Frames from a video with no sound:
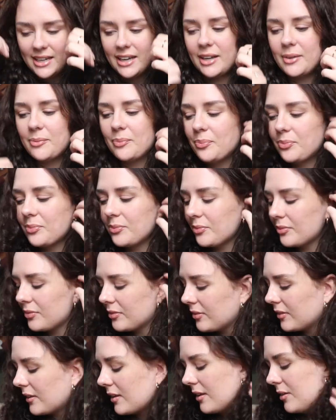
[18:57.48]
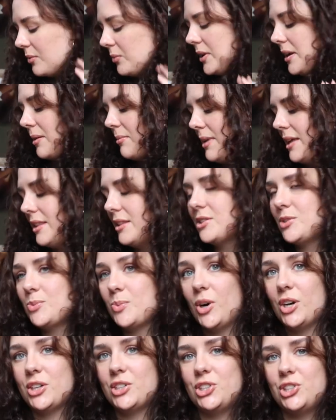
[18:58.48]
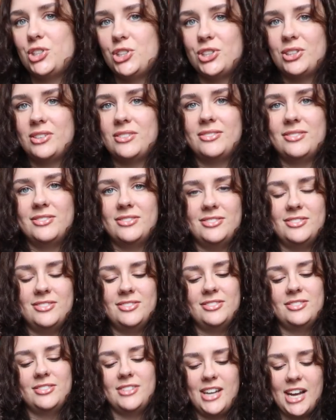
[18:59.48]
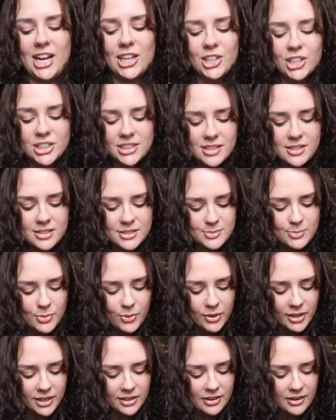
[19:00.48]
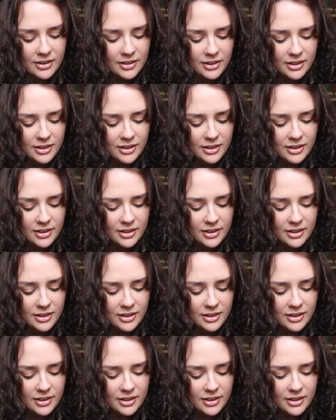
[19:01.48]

night, when I made the swatch, I looked at this mohair,